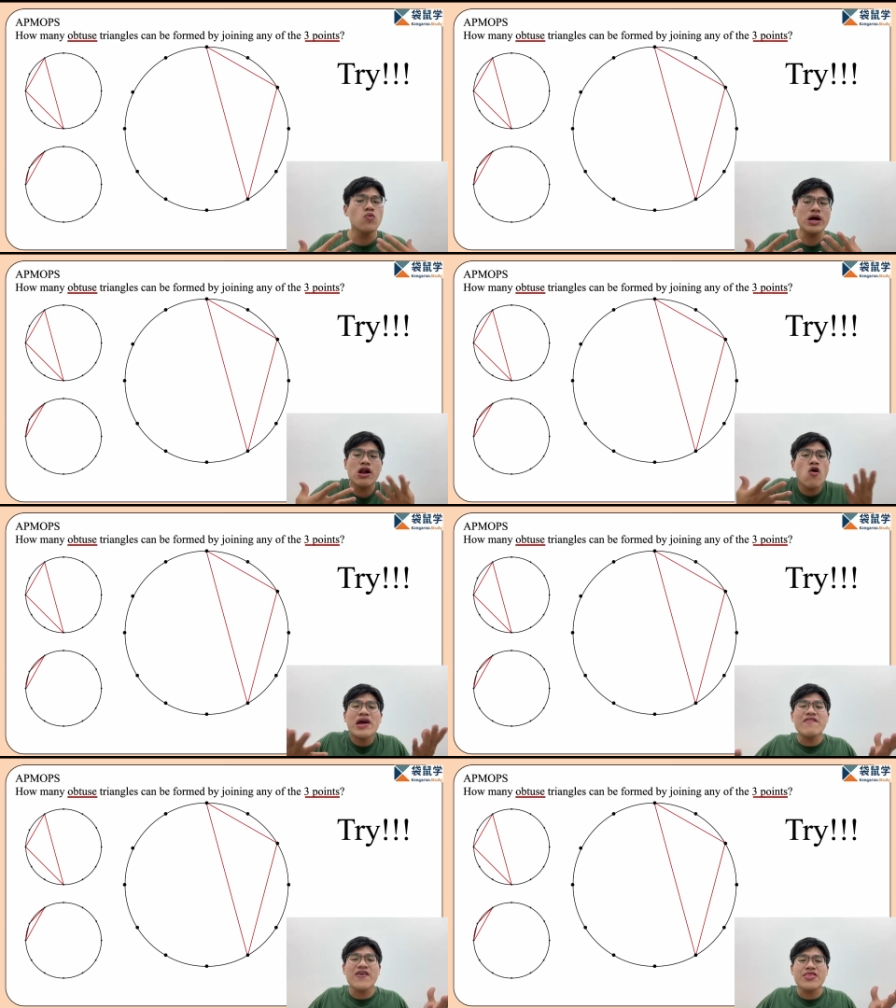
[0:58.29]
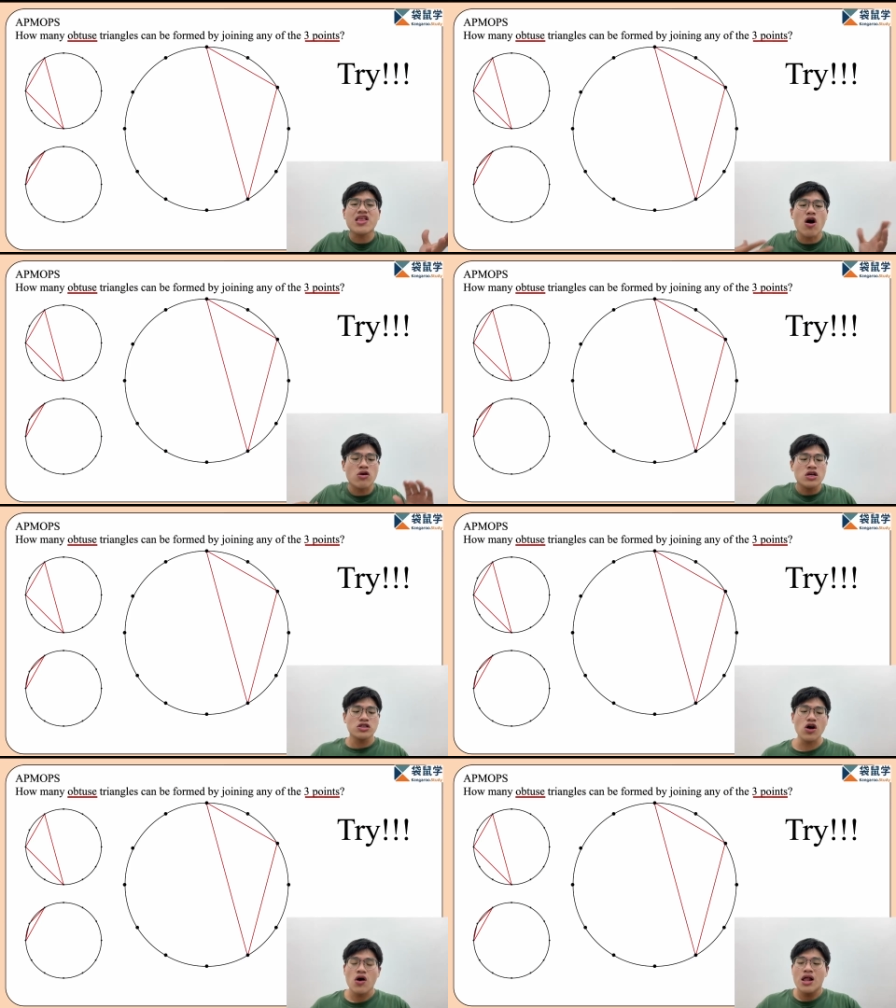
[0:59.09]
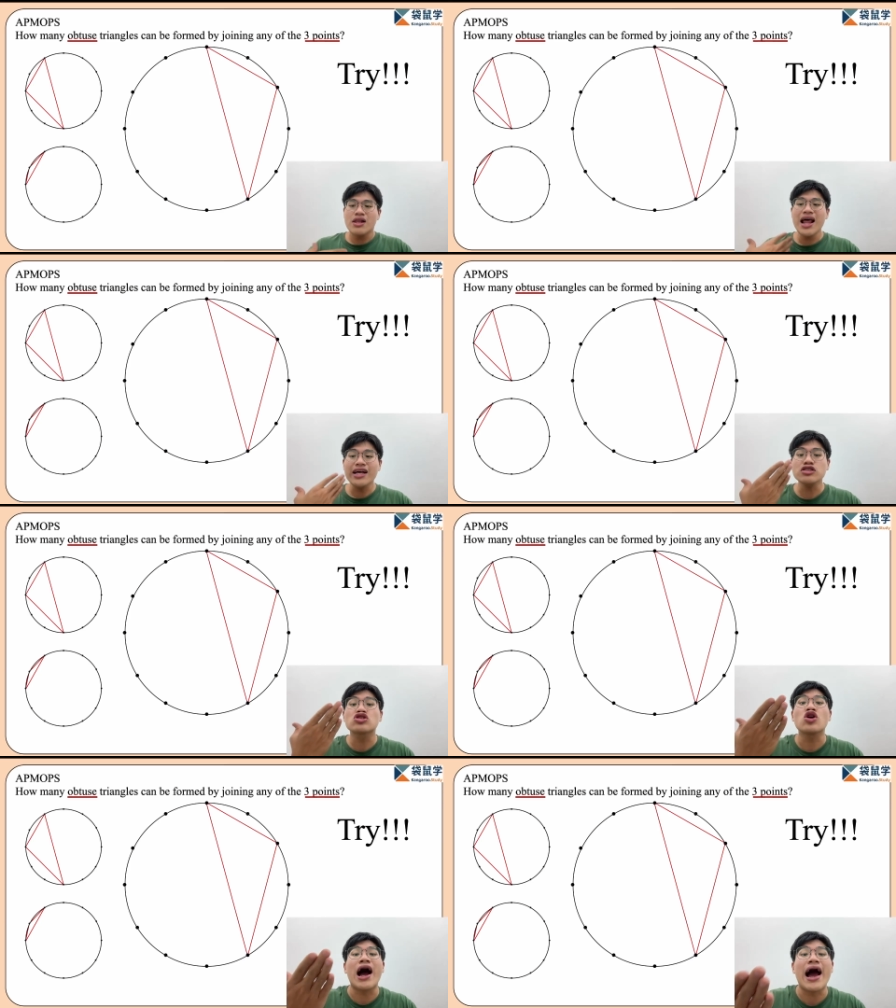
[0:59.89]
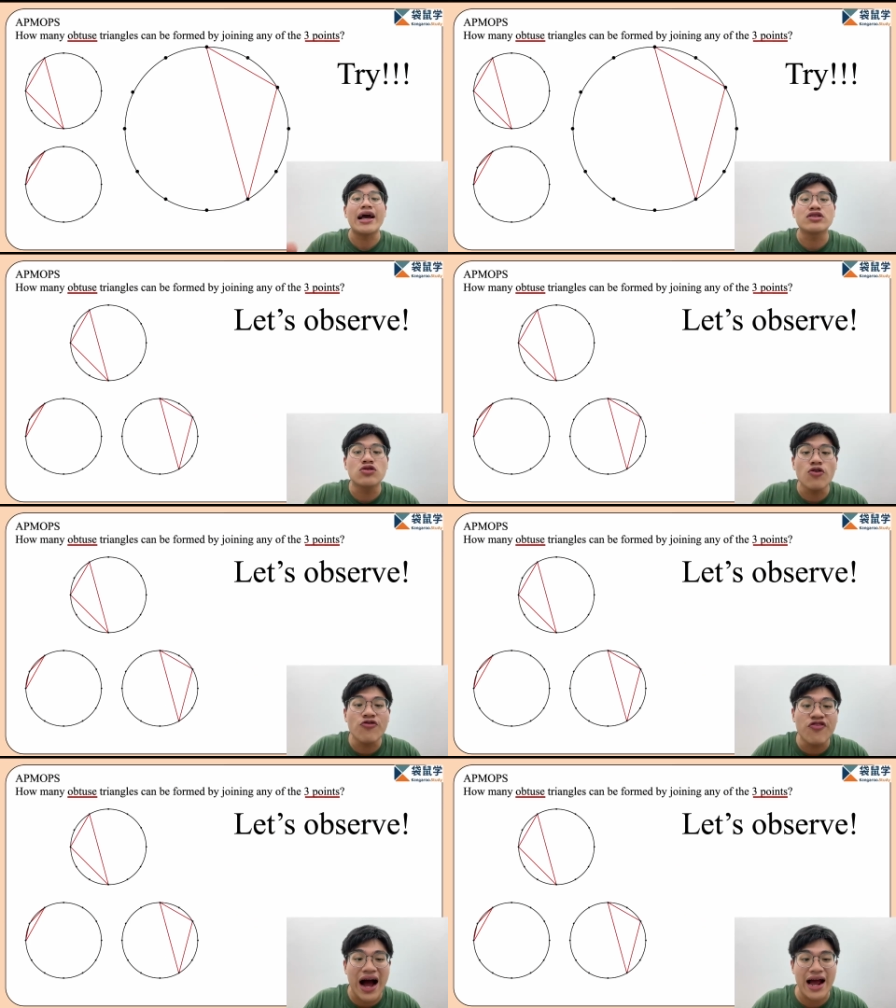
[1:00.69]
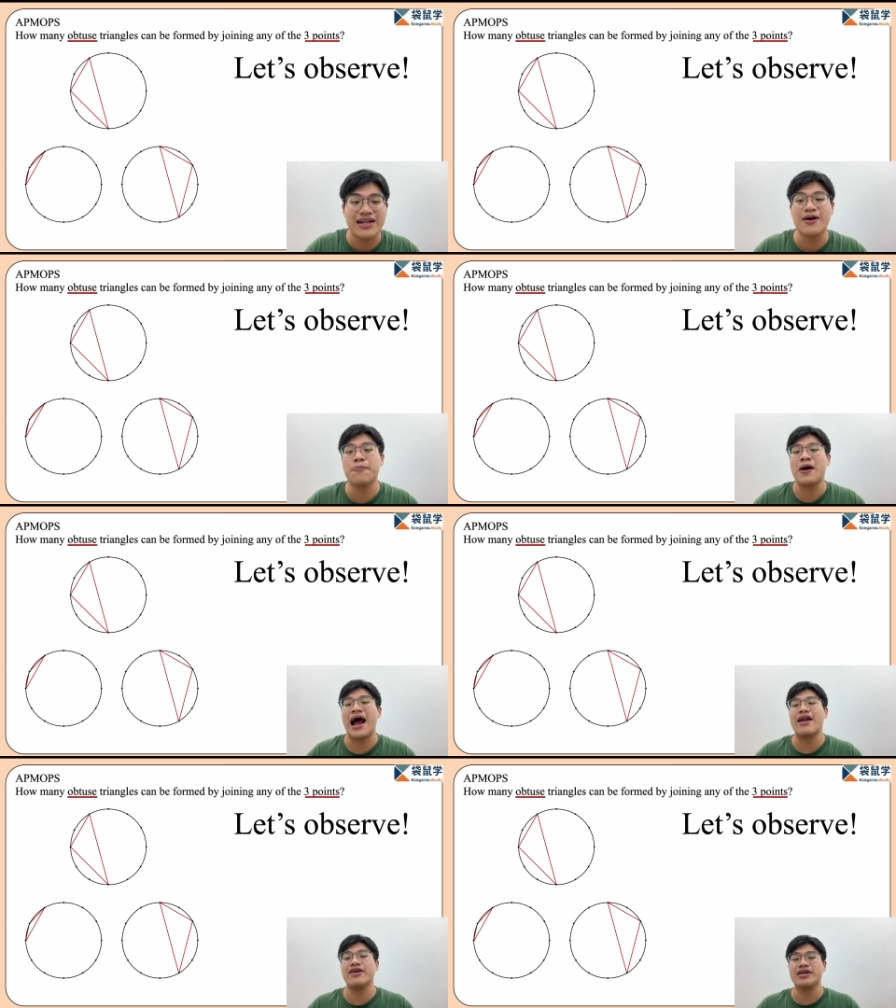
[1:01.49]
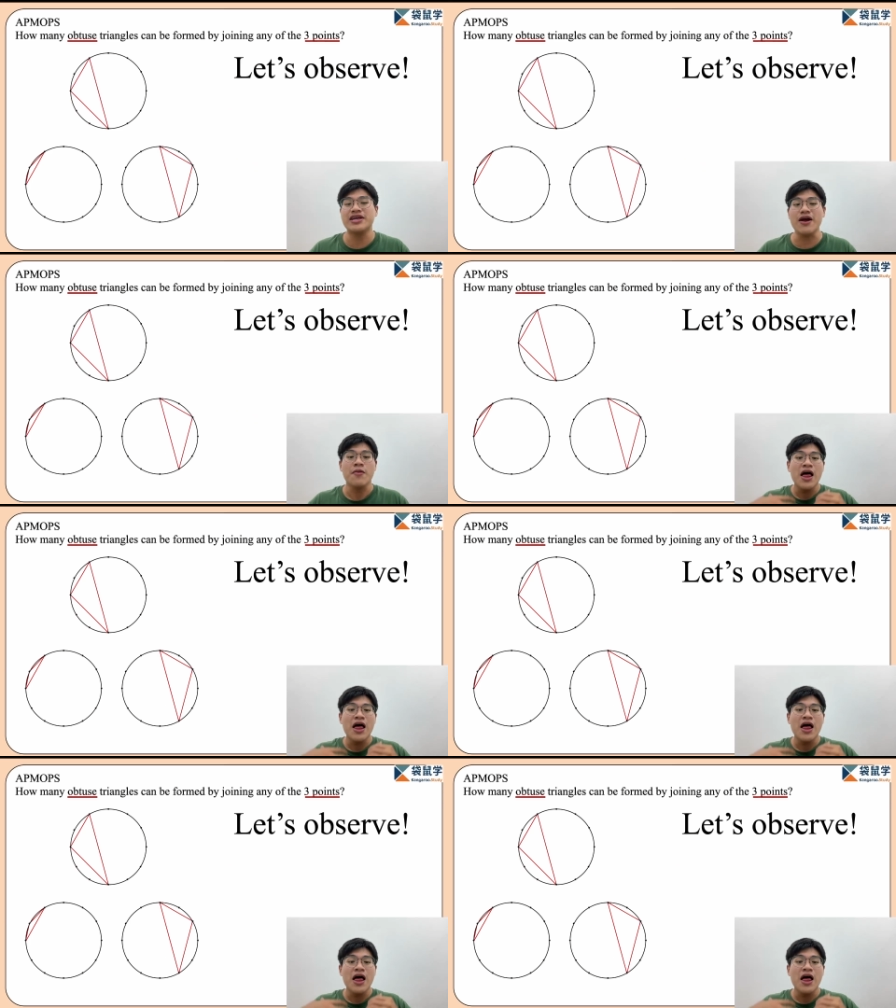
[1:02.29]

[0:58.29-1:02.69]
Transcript: We don't even know. So let's try to find a pattern here.